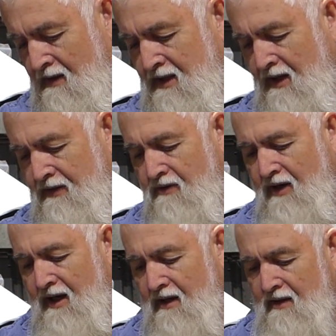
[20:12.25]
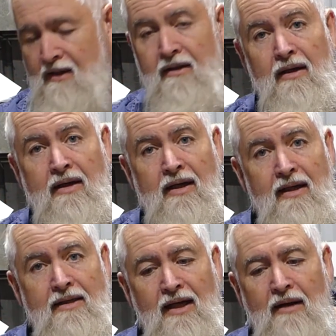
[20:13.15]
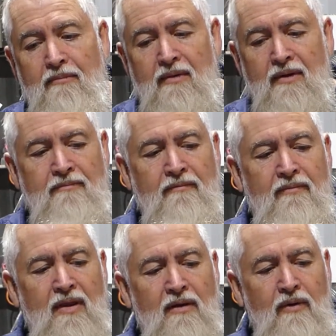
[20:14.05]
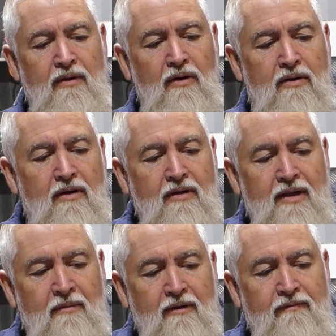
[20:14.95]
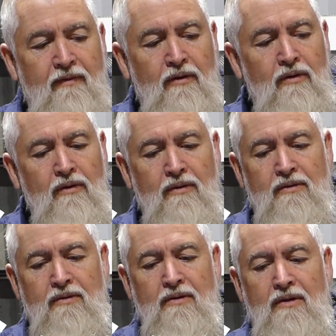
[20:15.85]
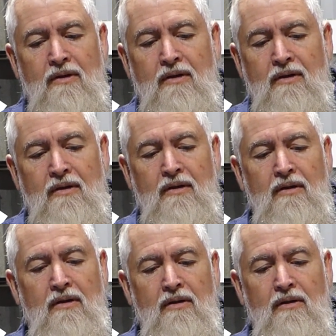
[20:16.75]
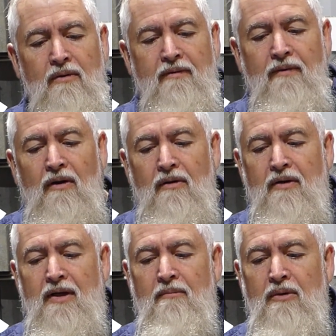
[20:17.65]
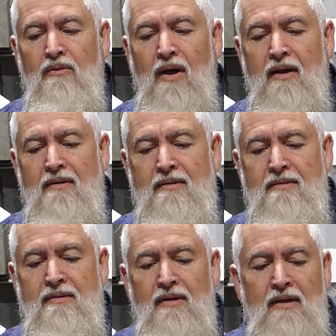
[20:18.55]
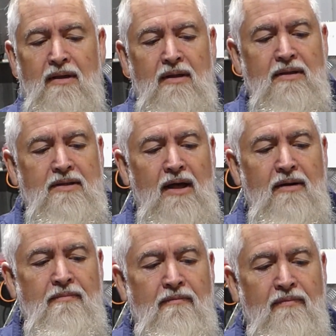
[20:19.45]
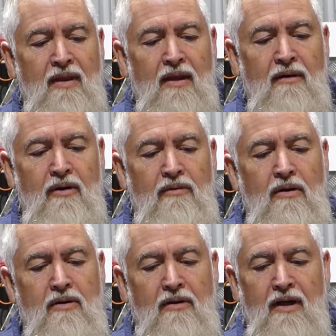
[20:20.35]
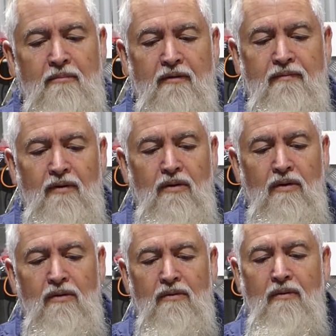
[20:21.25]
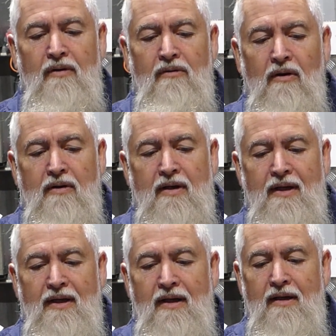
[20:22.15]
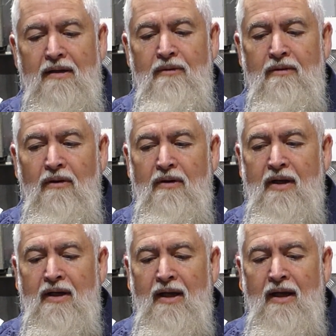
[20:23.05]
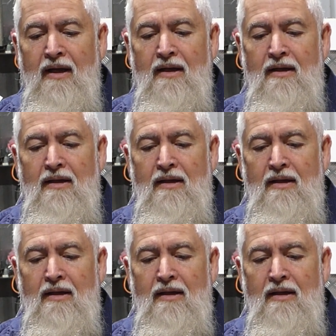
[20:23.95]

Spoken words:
So the key's up, we're rocking on number 4, we're firing on number 1. So we're rocking on number 4, we're rocking here and we're rocking there.